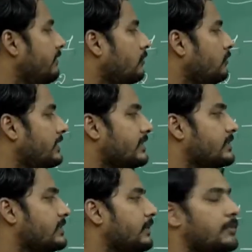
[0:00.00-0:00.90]
we are going to
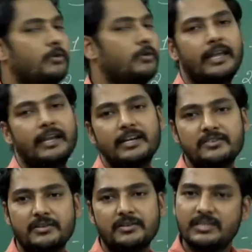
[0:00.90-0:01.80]
discuss something about air
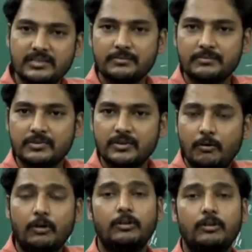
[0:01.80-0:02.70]
conditioning systems.
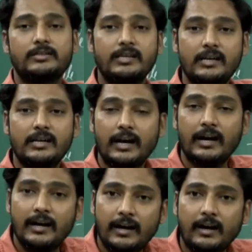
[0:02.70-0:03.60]
What all the
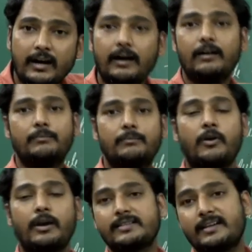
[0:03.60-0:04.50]

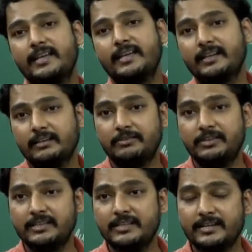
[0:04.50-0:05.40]
products are there
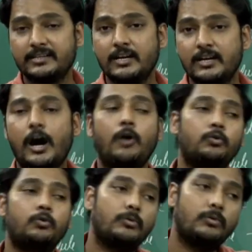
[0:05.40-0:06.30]
within that,
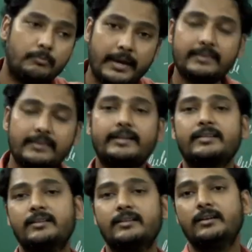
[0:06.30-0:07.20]
how to make
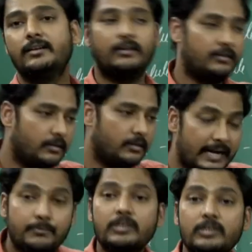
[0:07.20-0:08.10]
that
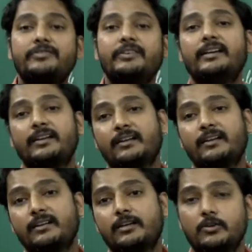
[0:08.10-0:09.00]
atmosphere
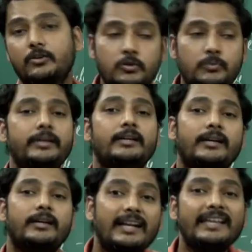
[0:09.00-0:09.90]
should be
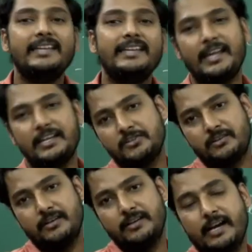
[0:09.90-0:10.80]
clean in
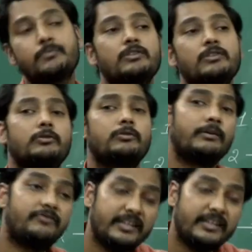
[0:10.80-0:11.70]
nature, atmosphere should
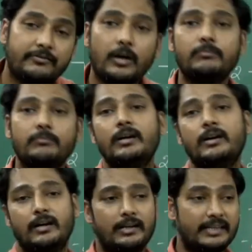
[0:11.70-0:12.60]
be free from
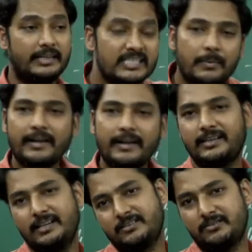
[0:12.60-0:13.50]
the dust
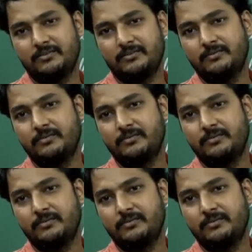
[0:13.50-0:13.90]
particles,